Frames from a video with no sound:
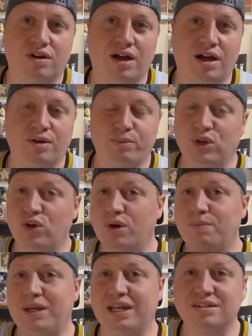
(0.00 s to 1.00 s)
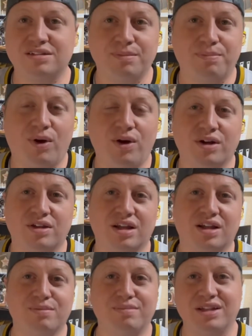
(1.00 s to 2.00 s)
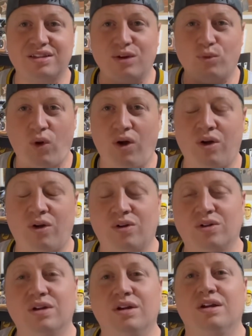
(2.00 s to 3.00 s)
When you go to PNC Park, the Clemente Wall.